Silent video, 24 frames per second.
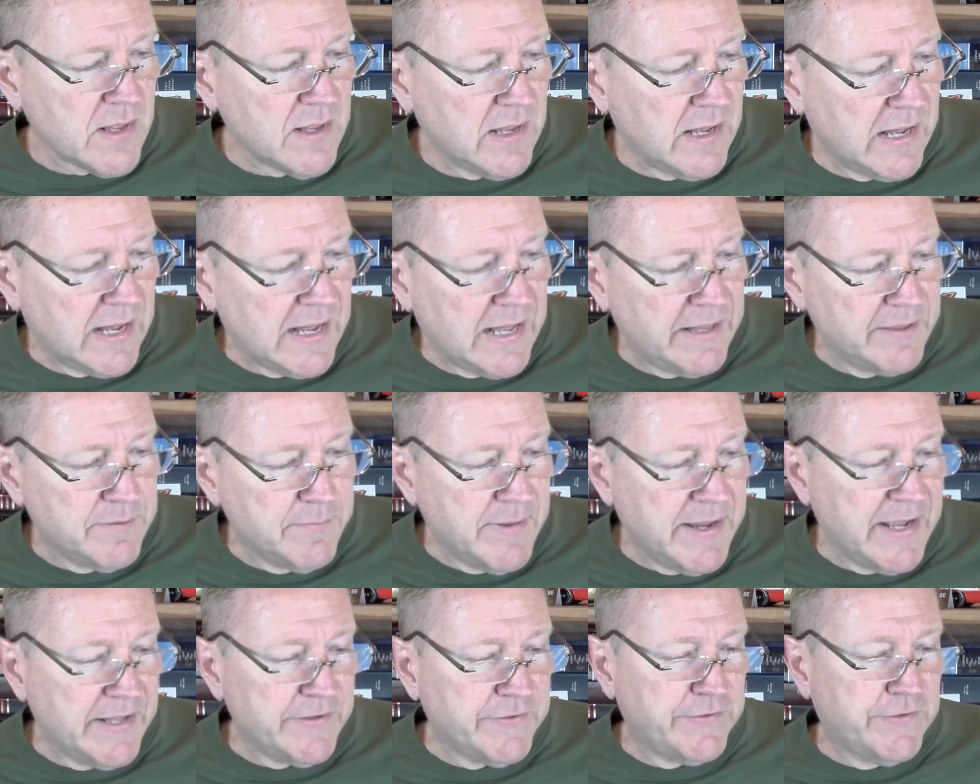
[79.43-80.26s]
the
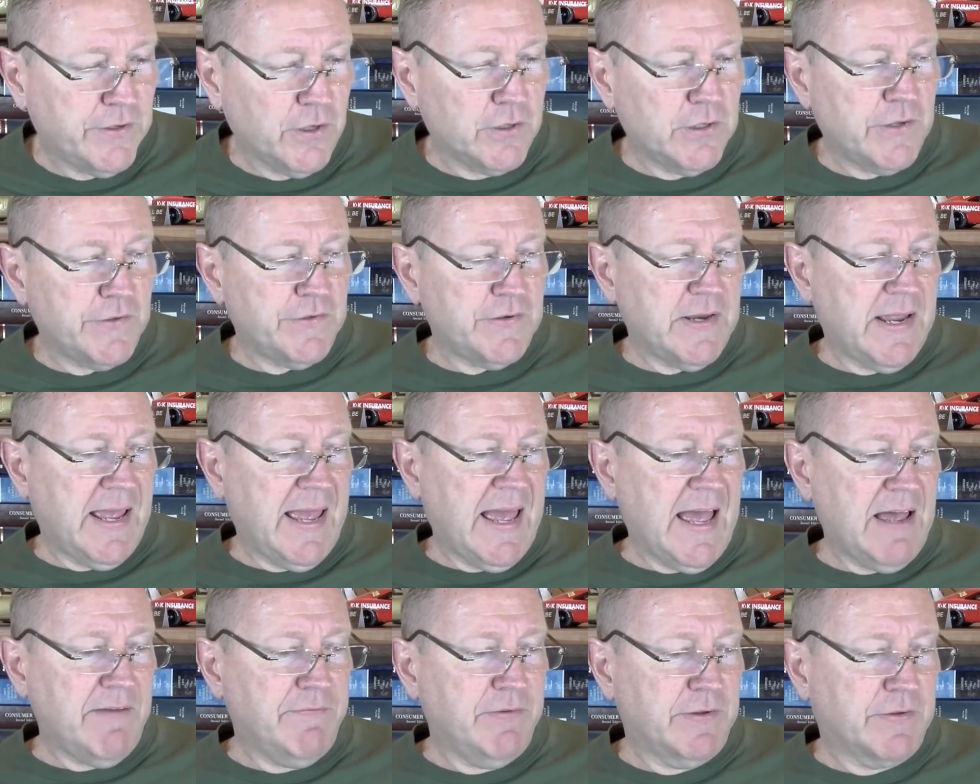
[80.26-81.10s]
man still doesn't
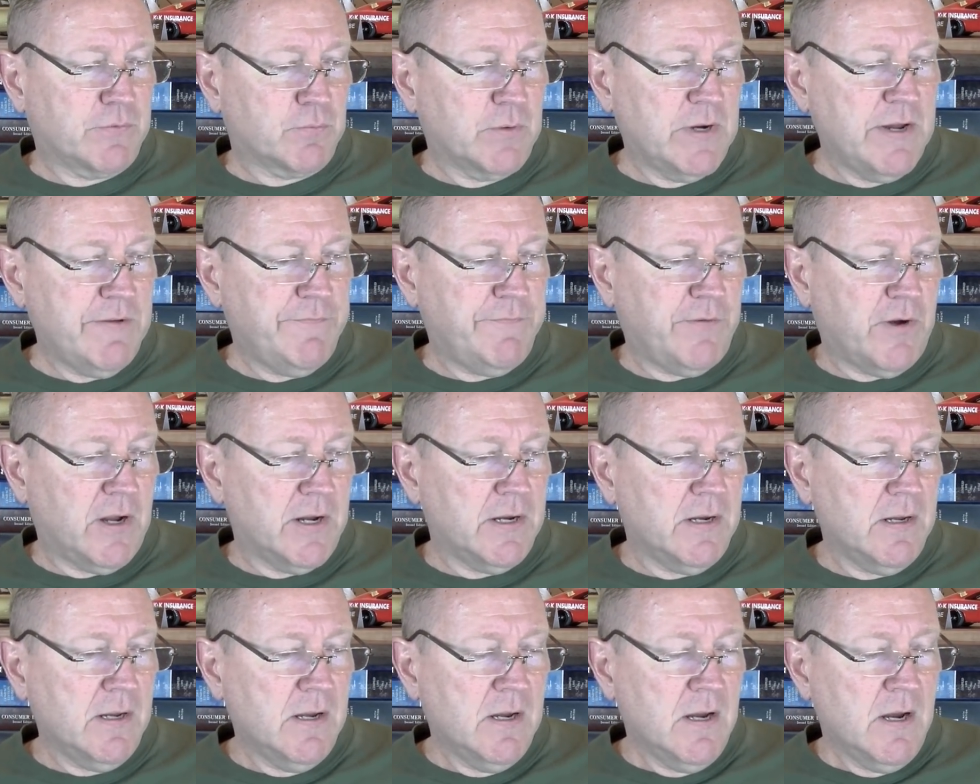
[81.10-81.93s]
have his
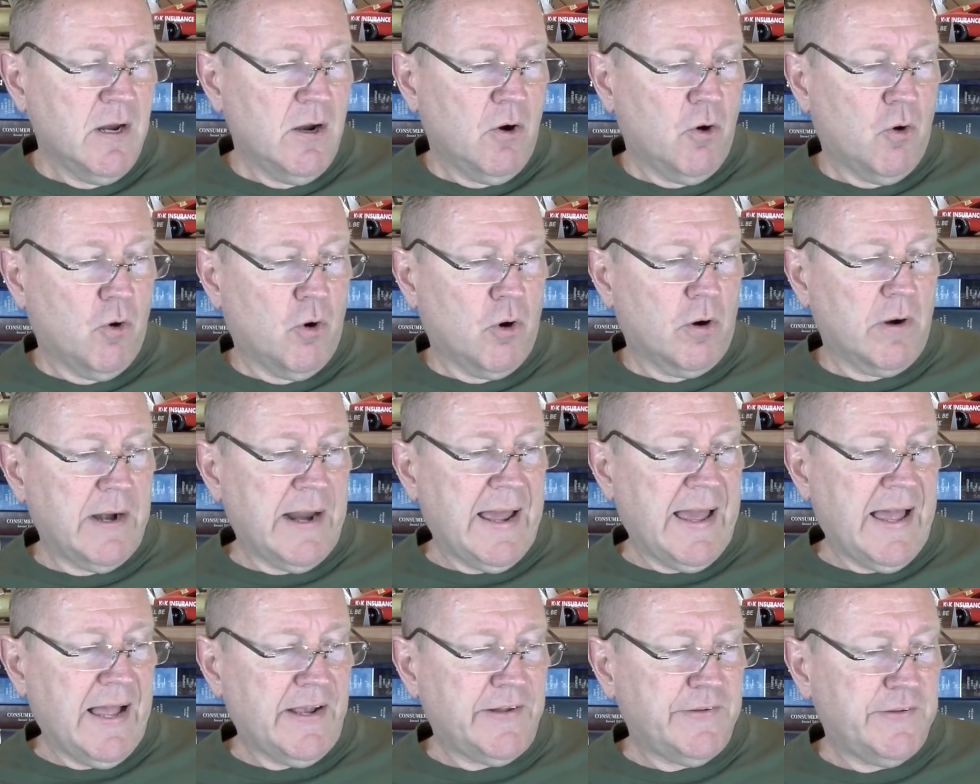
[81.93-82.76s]
refund
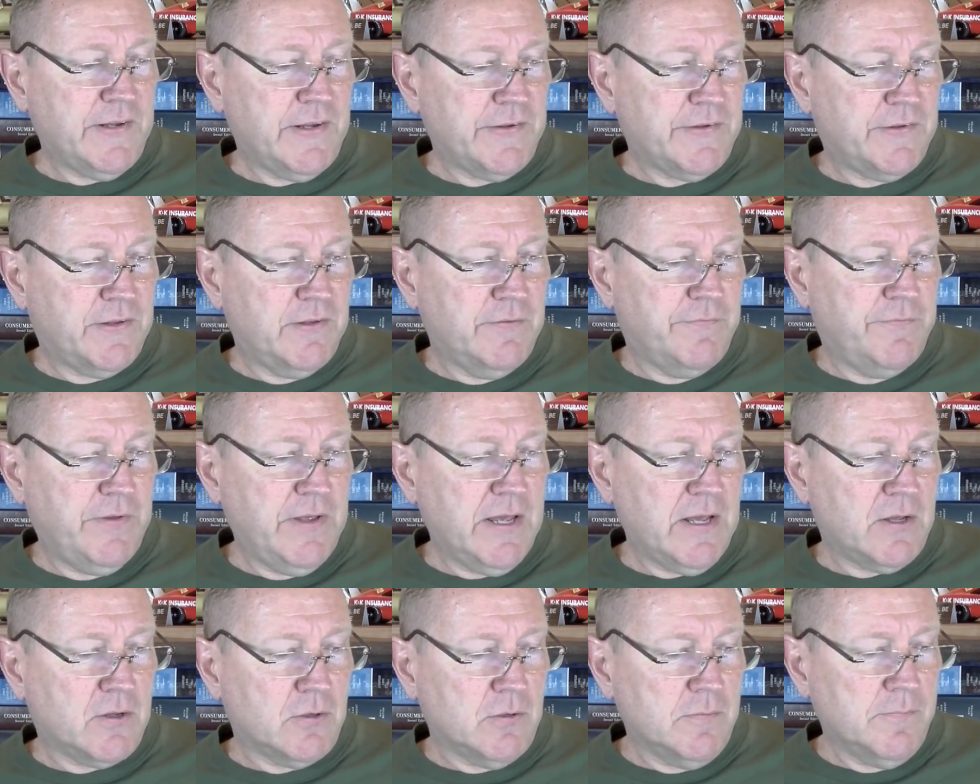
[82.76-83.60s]
or access to the
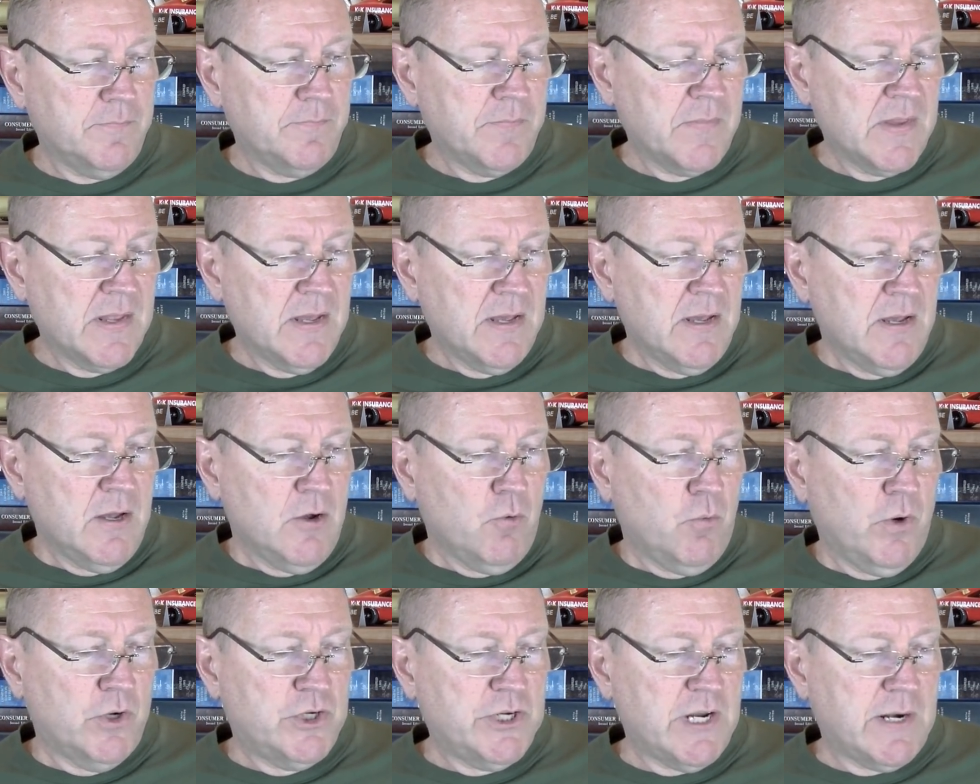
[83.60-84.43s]
vehicle,
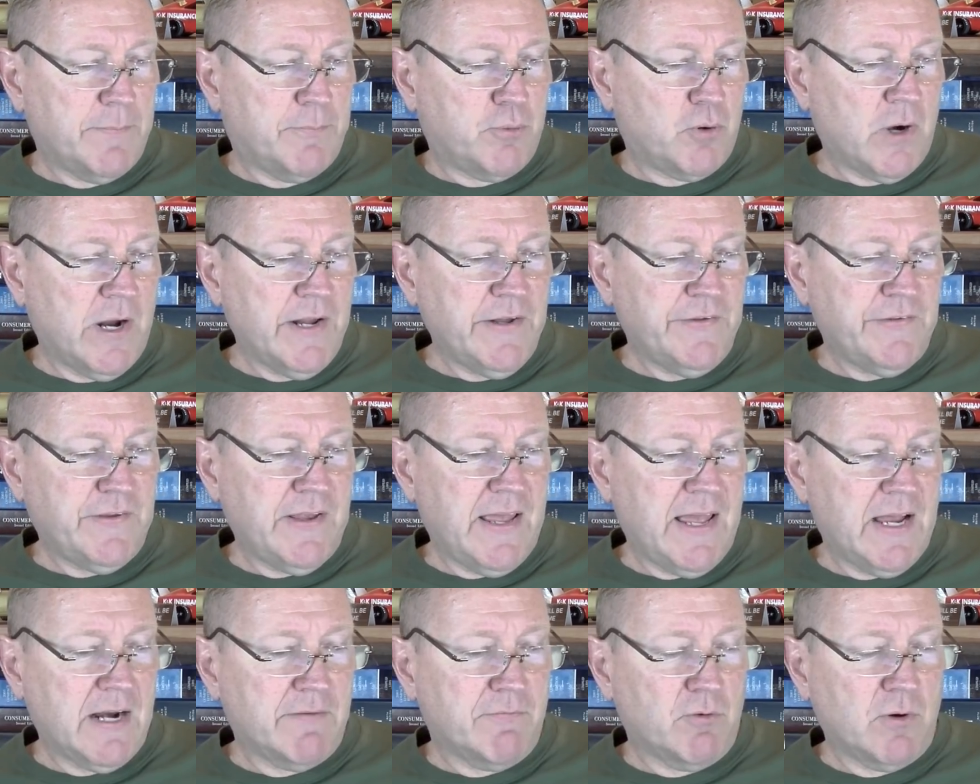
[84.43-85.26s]
which had a price
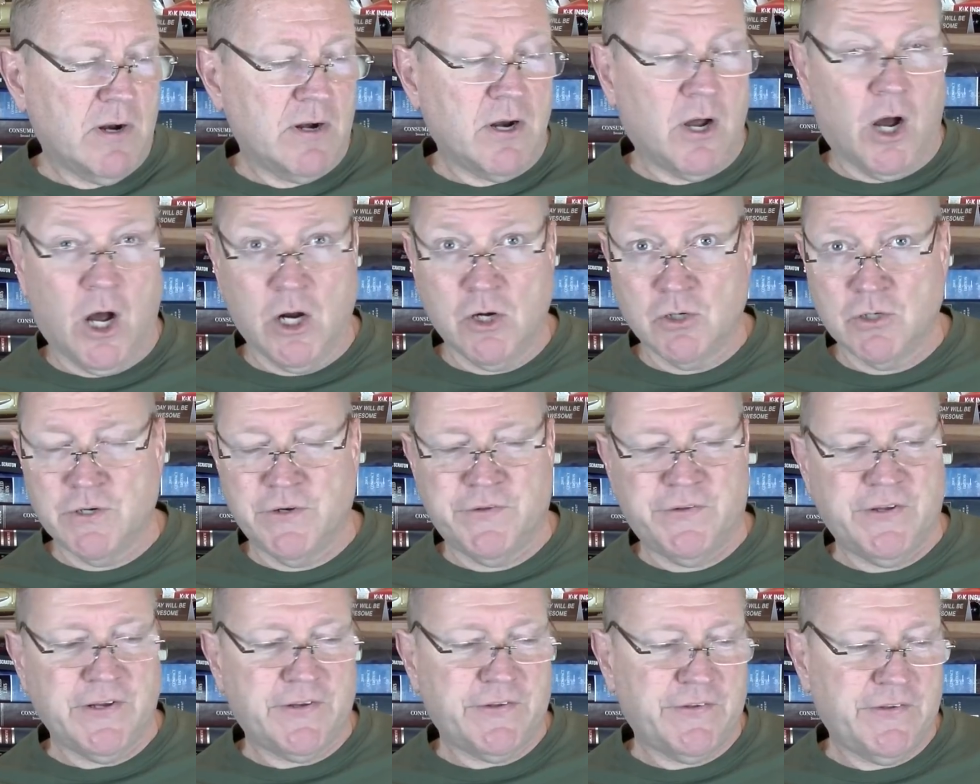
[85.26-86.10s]
tag of around
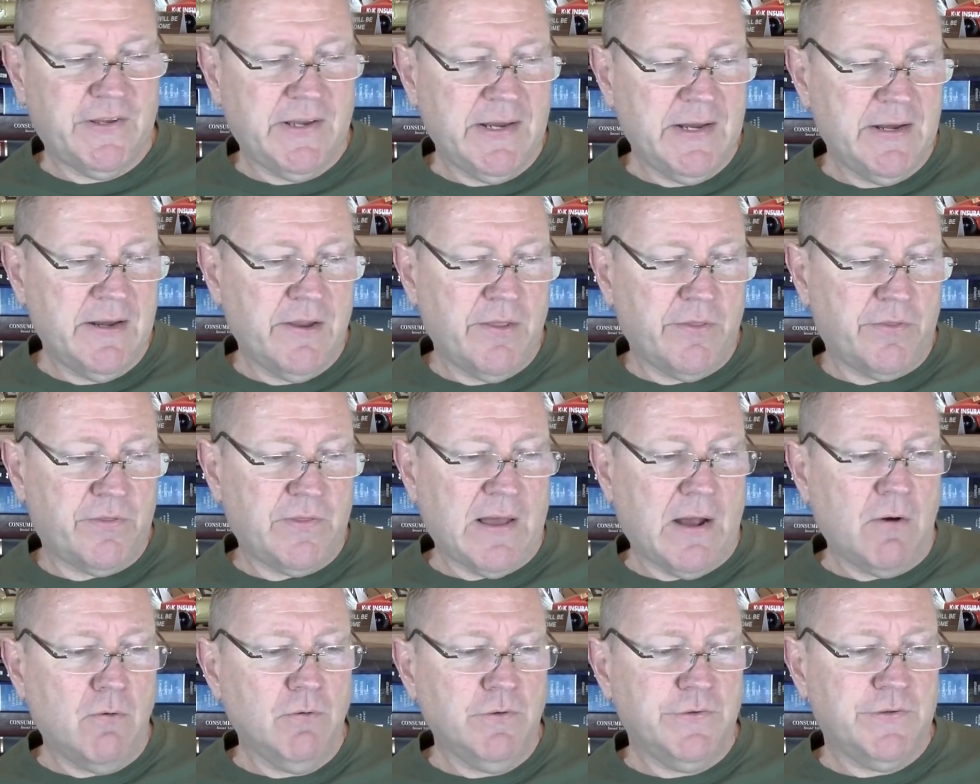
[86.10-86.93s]

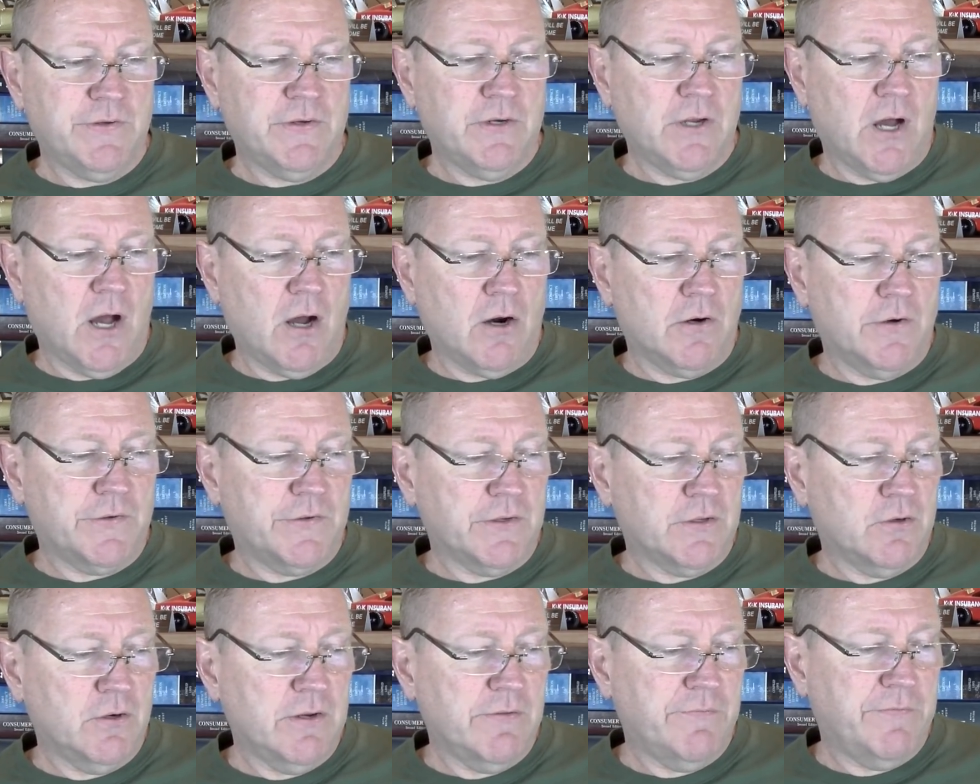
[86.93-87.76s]
$116,000,
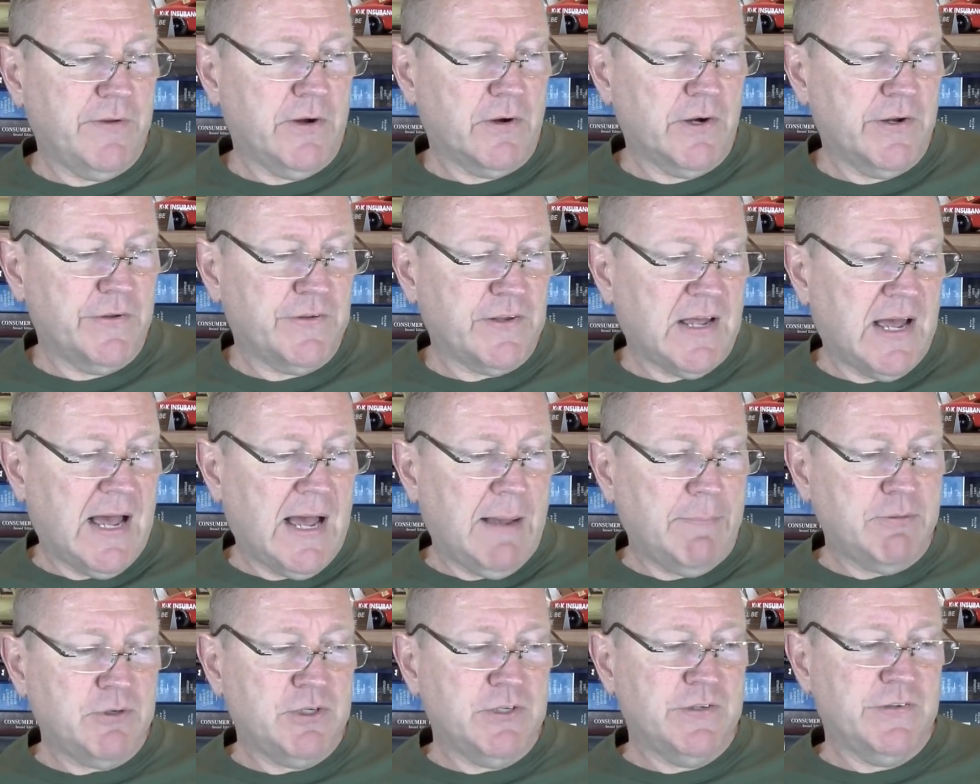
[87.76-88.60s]
including various
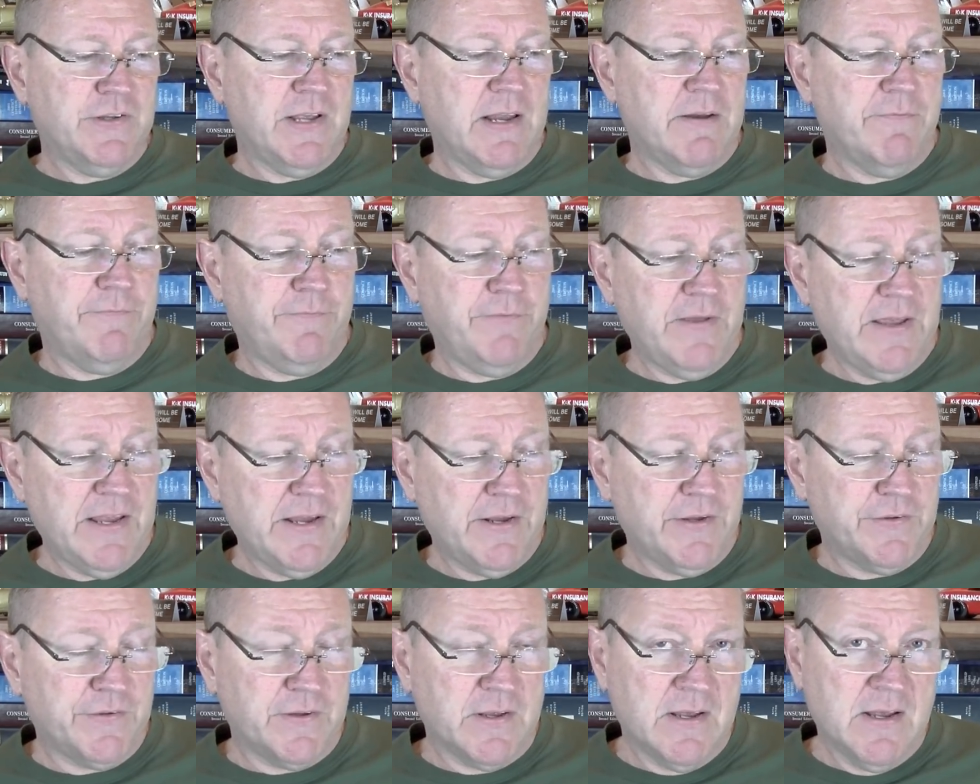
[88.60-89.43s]
options and
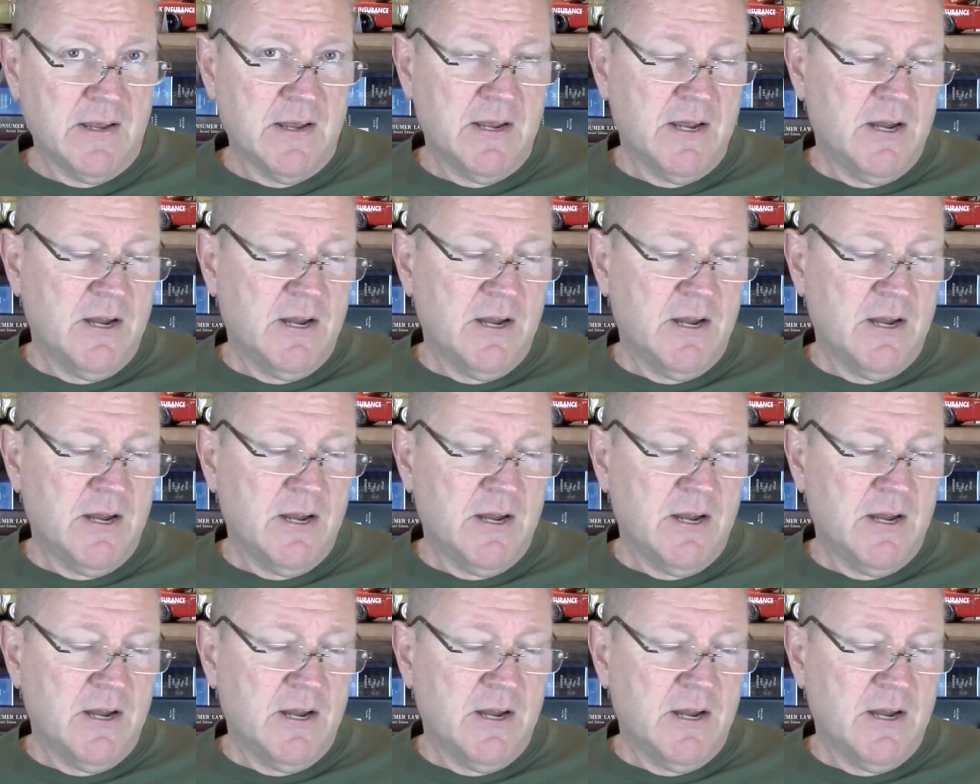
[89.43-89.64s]
fees.